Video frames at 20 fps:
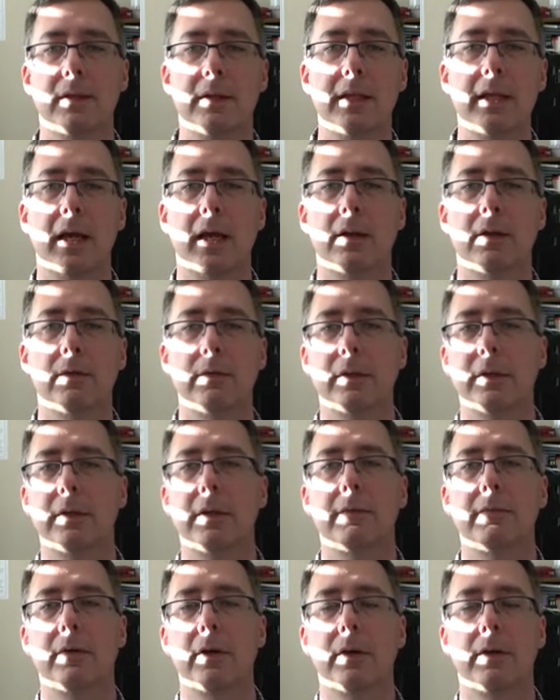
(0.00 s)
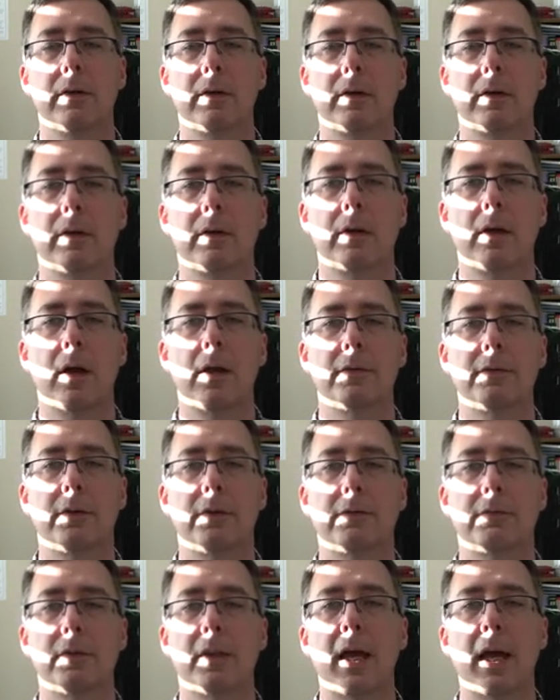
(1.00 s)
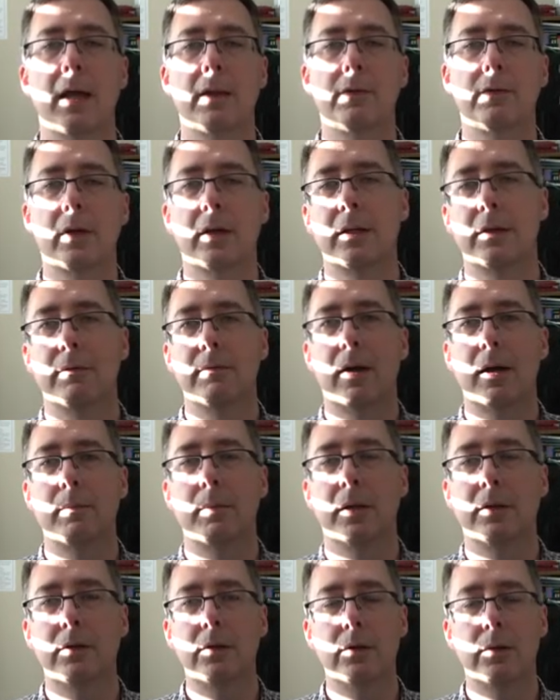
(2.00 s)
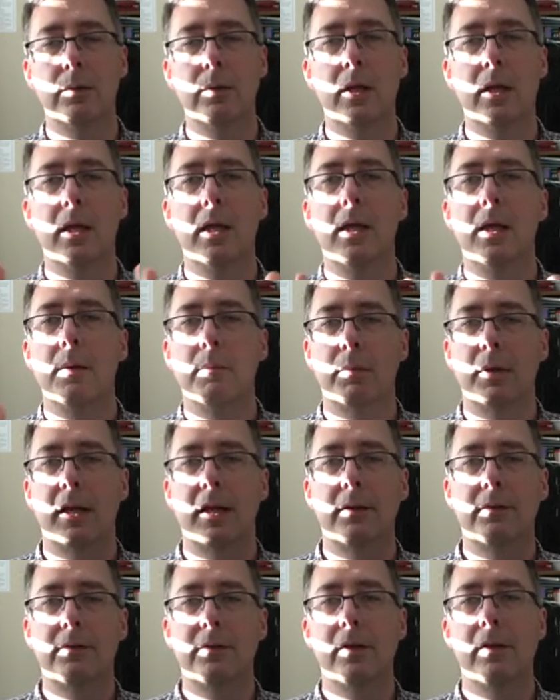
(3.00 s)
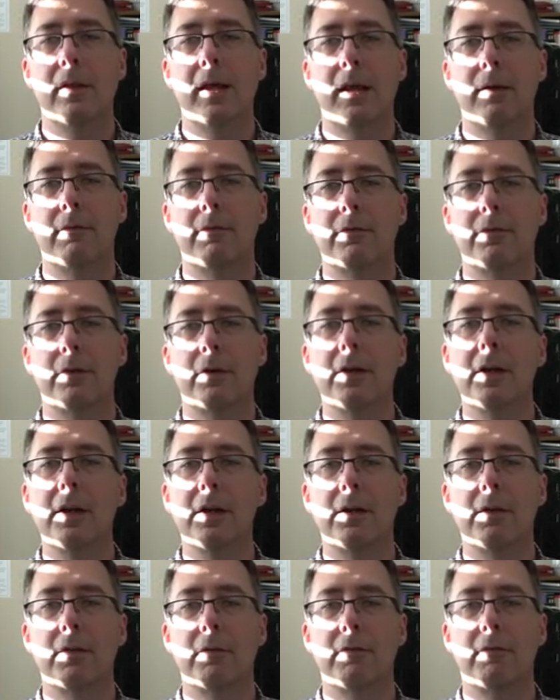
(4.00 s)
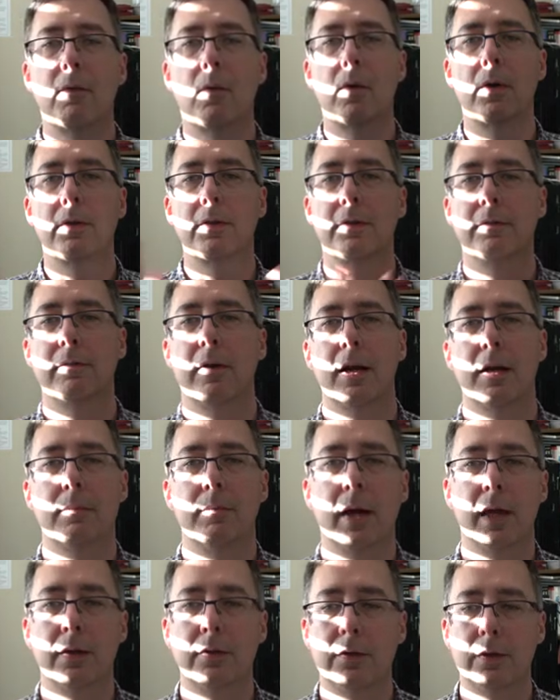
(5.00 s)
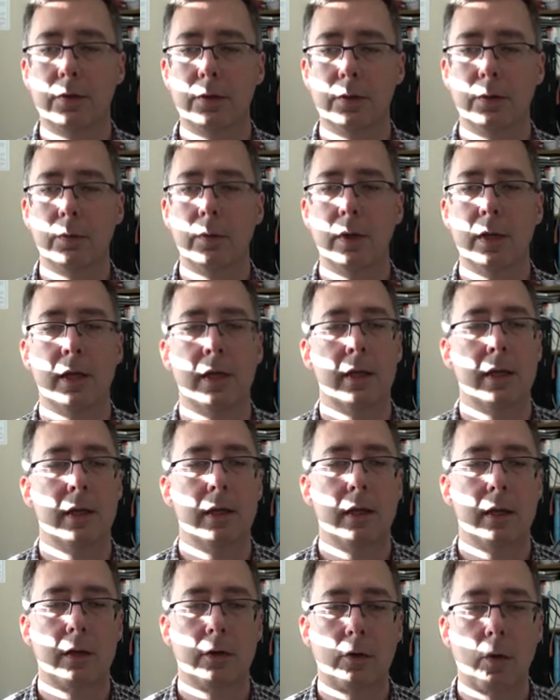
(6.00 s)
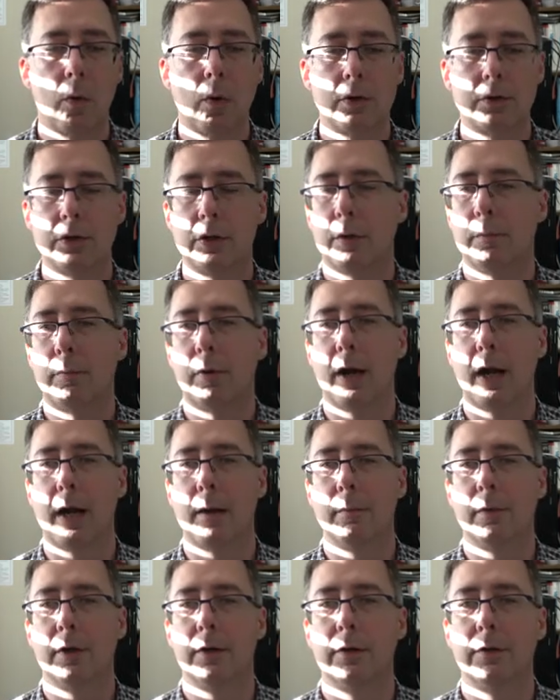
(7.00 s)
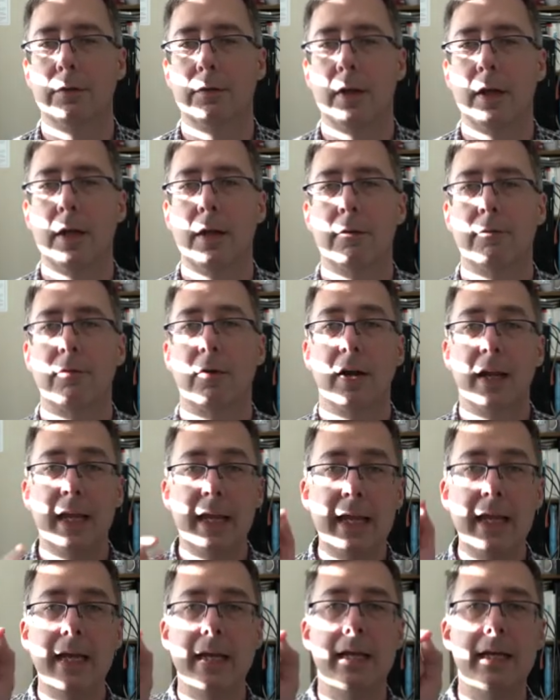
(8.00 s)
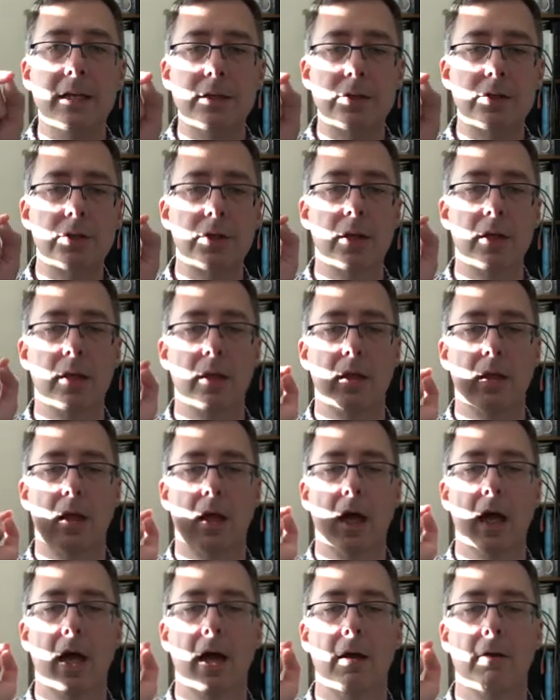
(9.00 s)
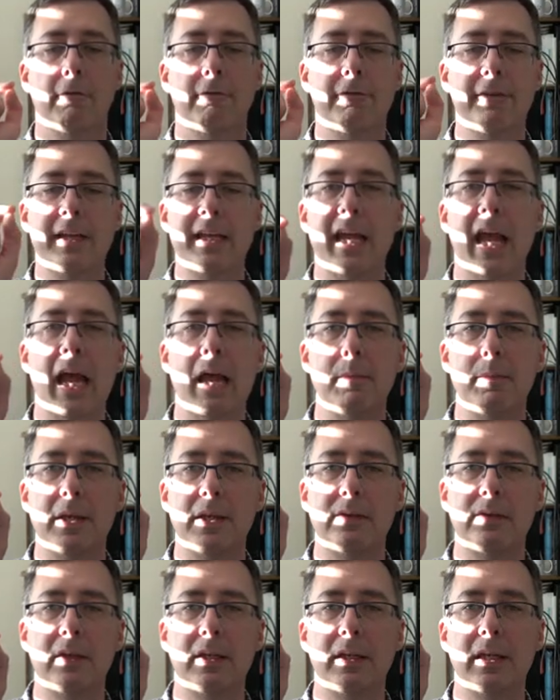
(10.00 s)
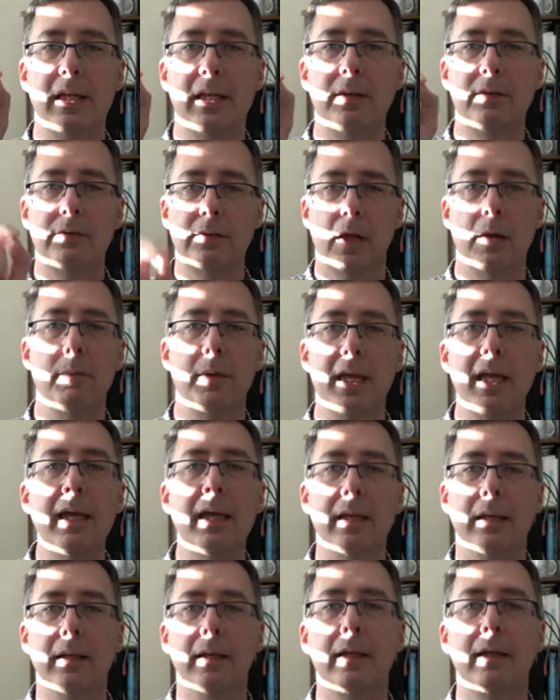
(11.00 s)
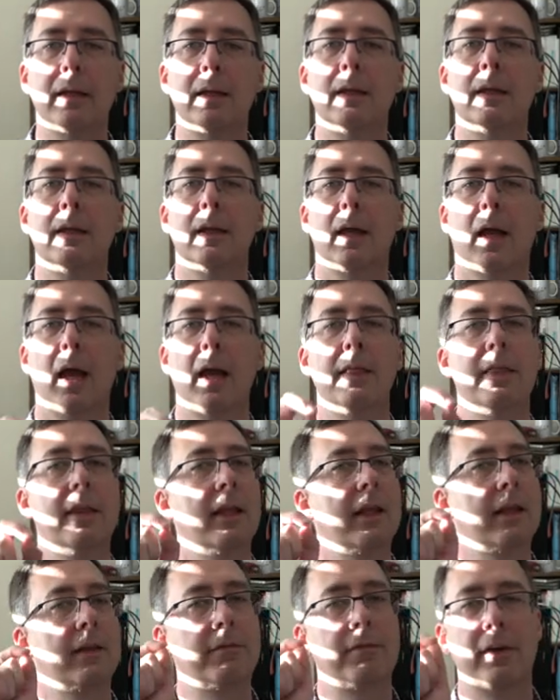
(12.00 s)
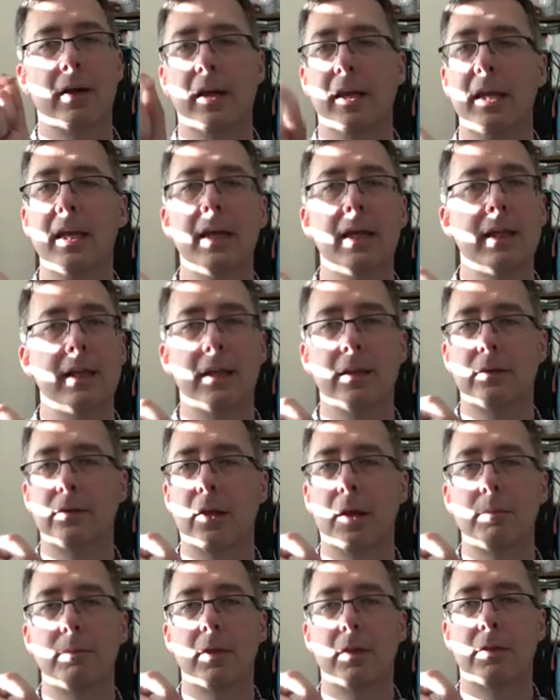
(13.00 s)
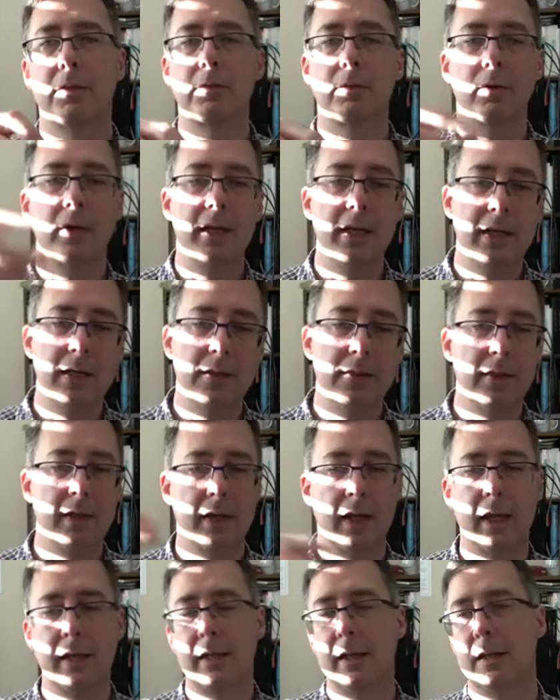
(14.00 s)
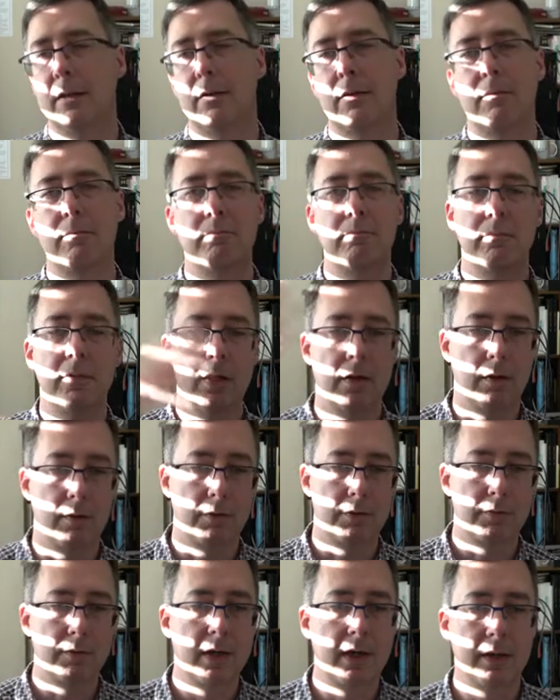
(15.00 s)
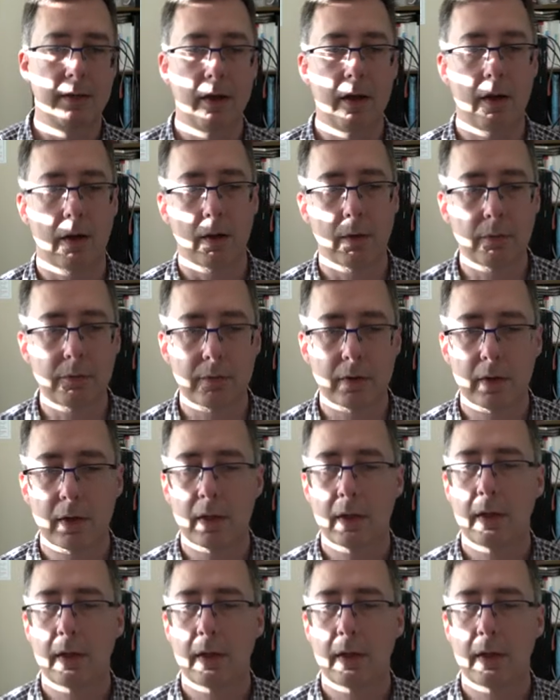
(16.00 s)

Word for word: and D. I don't need different constants for that, so I could divide by 2. But I'd still have 30 to the 4th divided by 2 torsional parameters for each uh, V, A, B, C, D sub n. And then if uh, n is up to 3, then I need, you know, 3 of those.